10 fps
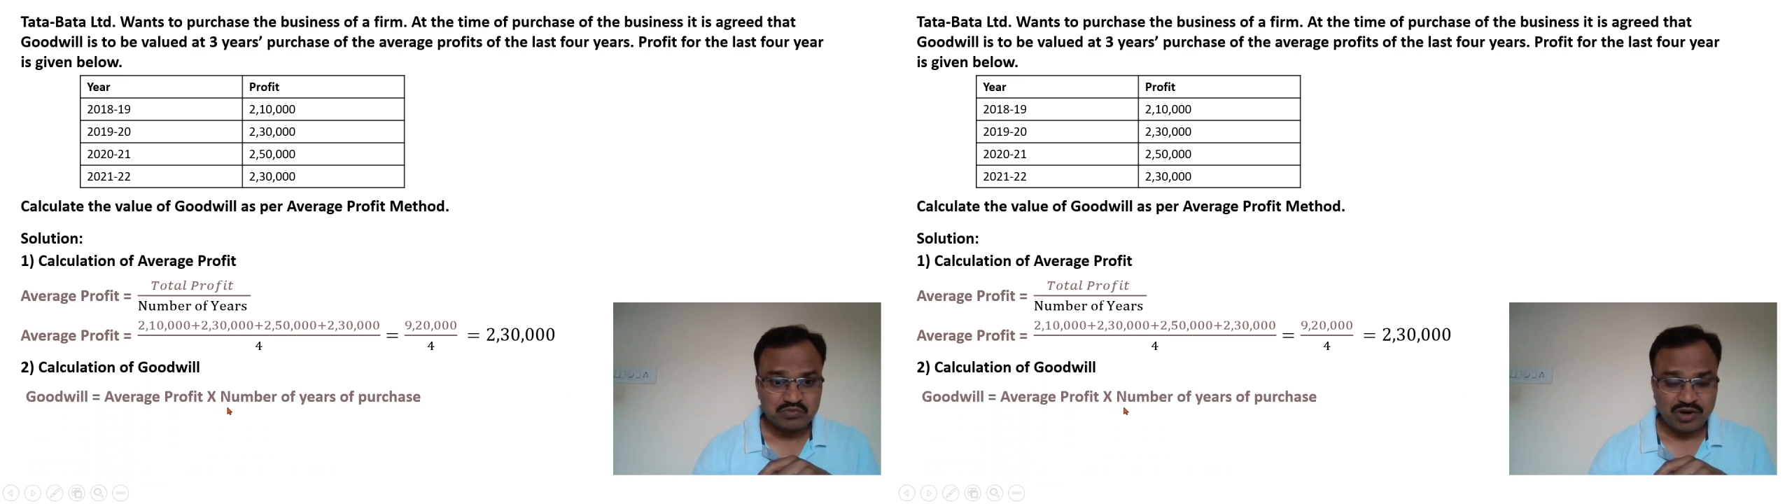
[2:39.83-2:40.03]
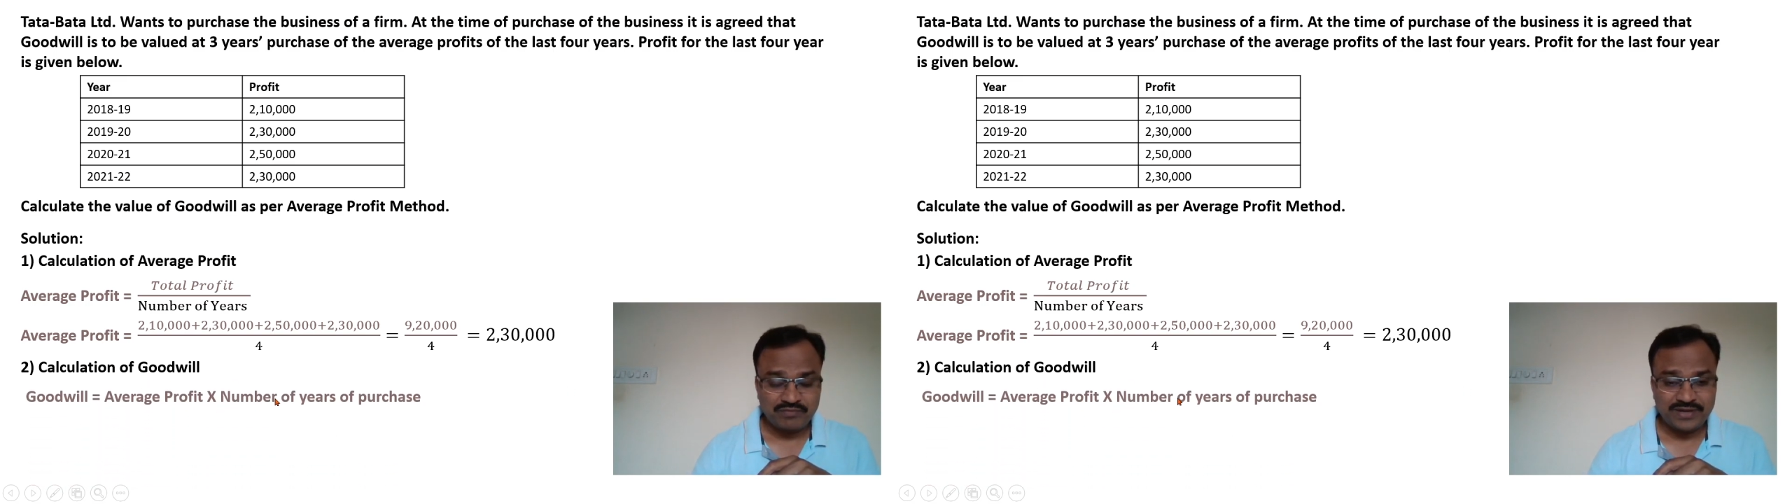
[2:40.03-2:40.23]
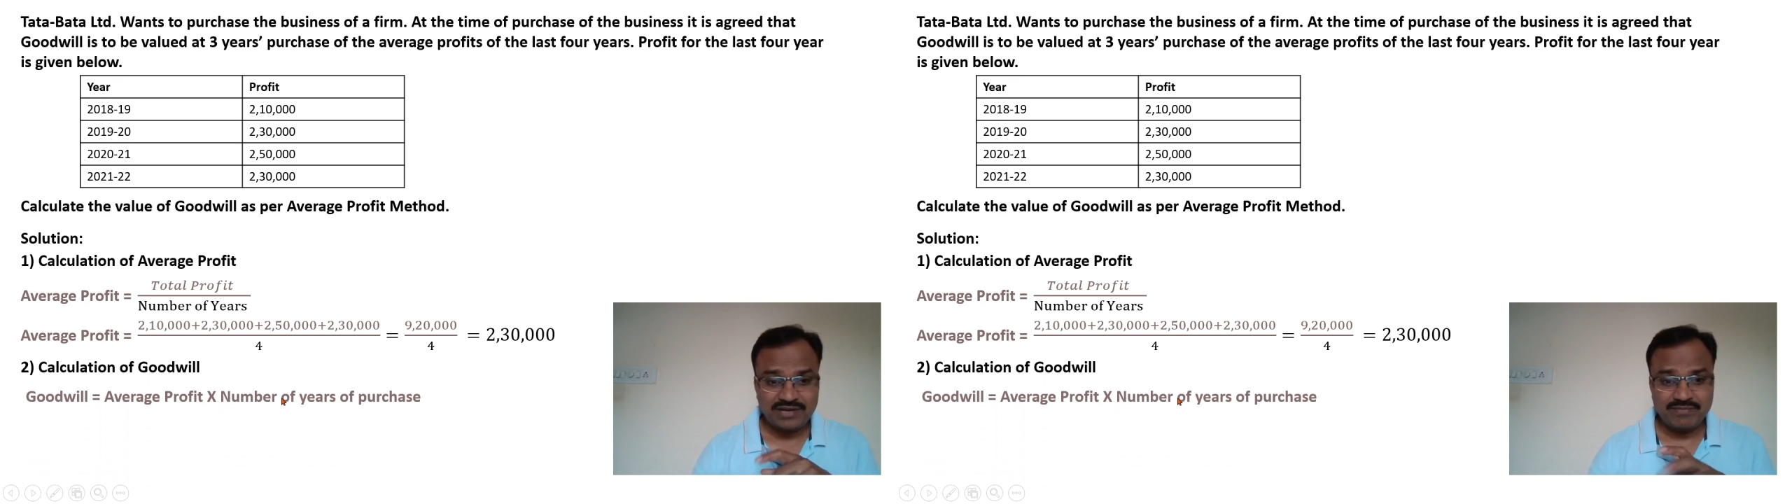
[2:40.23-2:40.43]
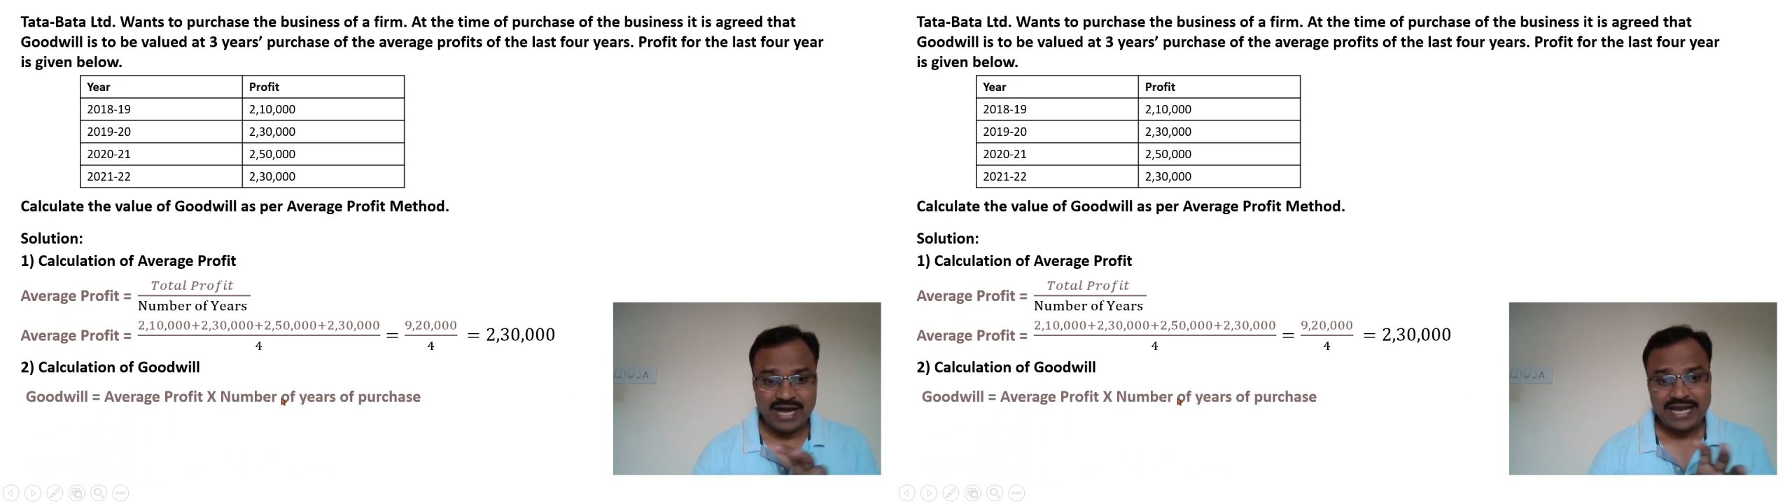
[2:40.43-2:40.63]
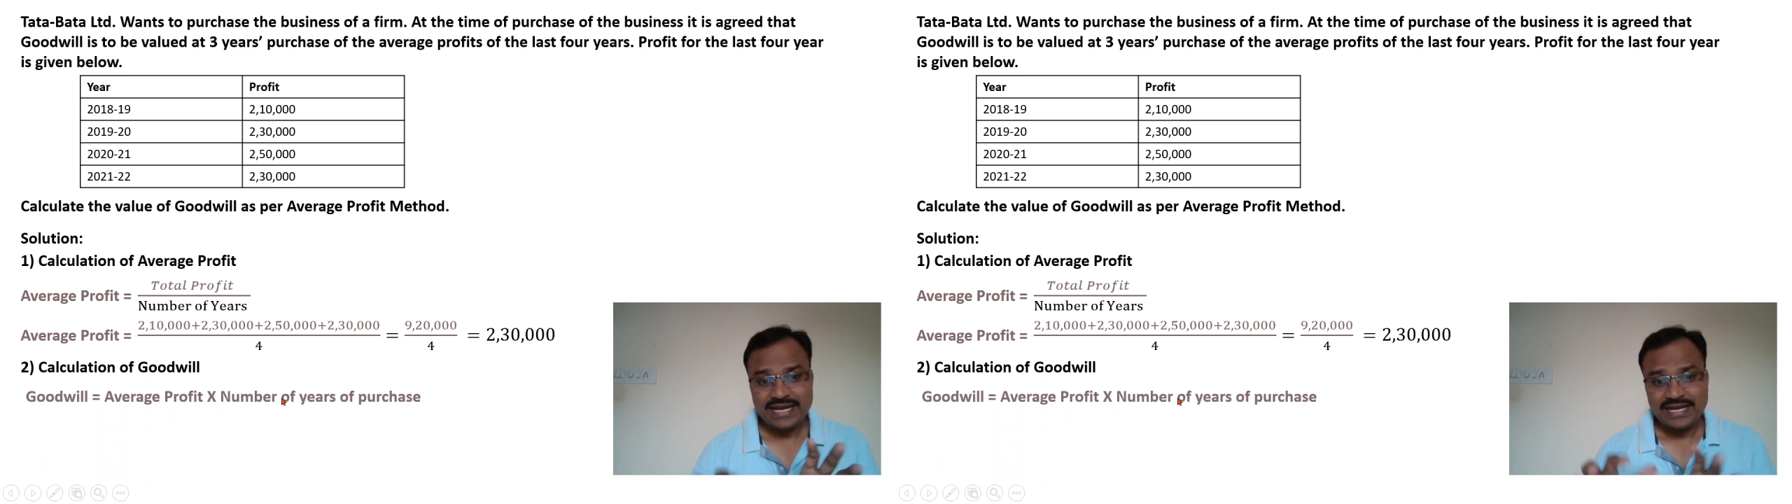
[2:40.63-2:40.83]
profit
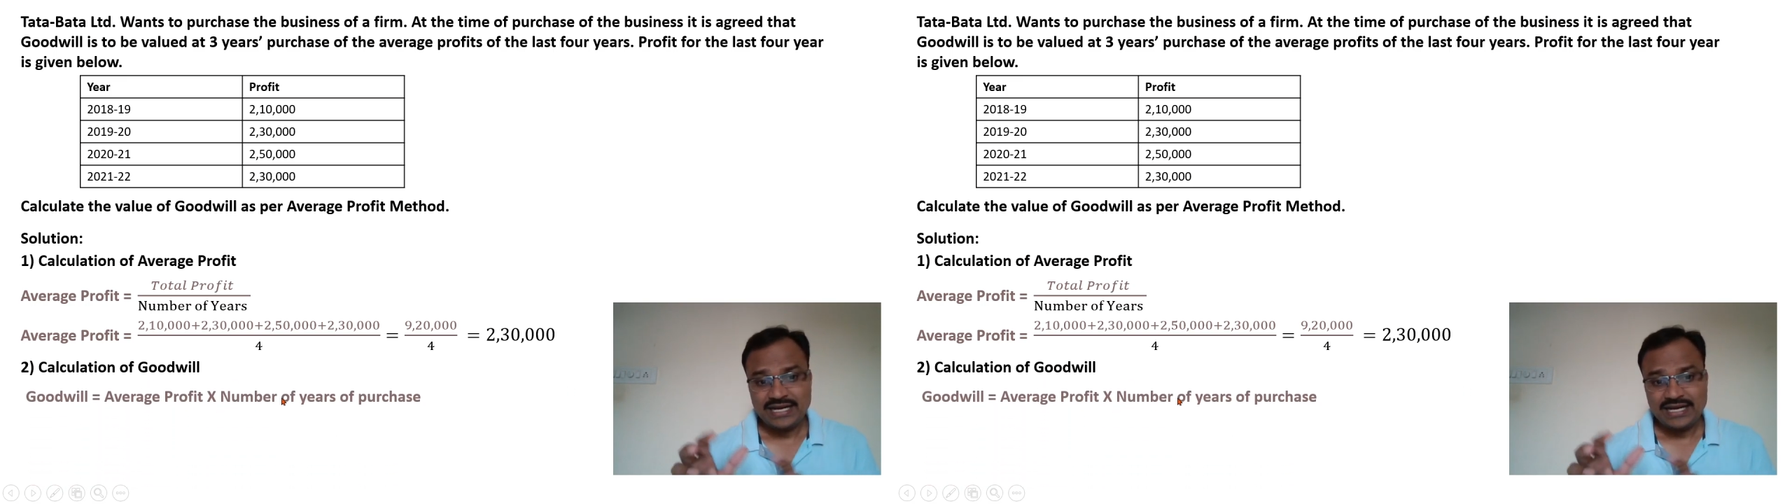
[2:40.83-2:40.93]
by